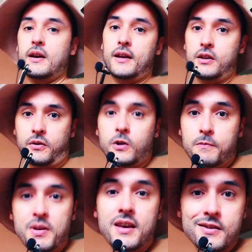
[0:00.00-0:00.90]
You could
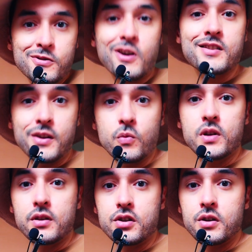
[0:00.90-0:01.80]
be a sorcerer with a
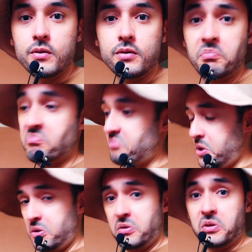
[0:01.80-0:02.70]
shield, you
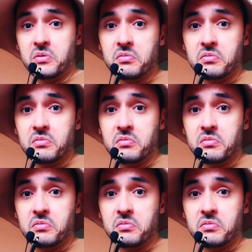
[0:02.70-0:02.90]
do you.